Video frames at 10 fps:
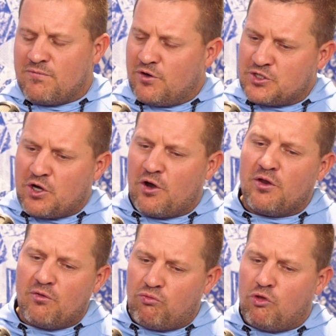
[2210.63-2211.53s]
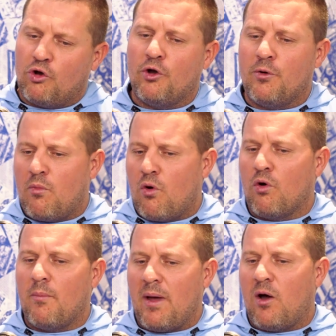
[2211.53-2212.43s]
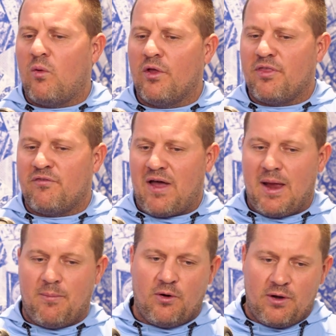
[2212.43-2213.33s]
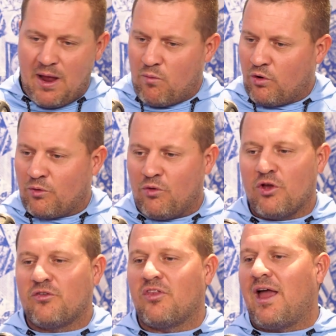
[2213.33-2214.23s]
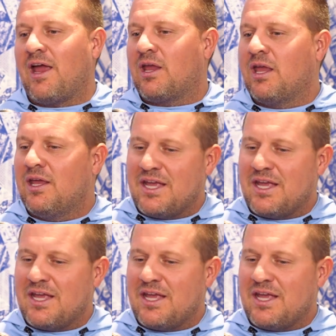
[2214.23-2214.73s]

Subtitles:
starting to learn more about what the fiber network looks like,